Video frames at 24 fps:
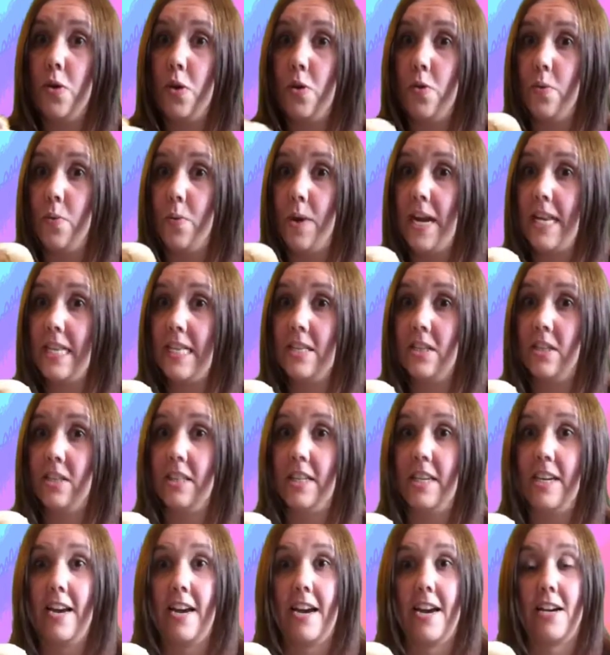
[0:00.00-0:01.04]
on
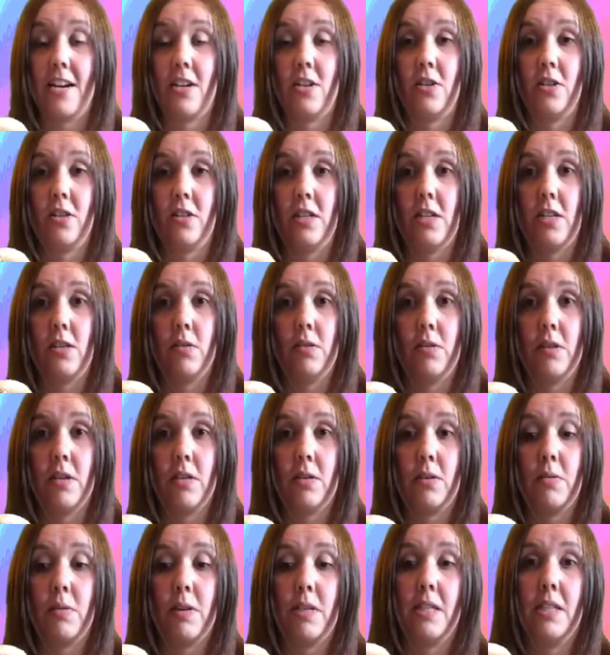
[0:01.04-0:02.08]
Wednesday actually, so that's
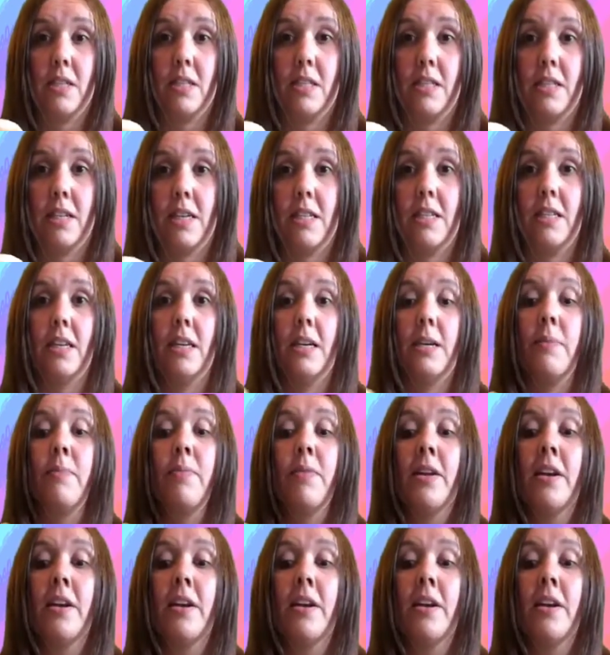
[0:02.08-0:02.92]
quite exciting.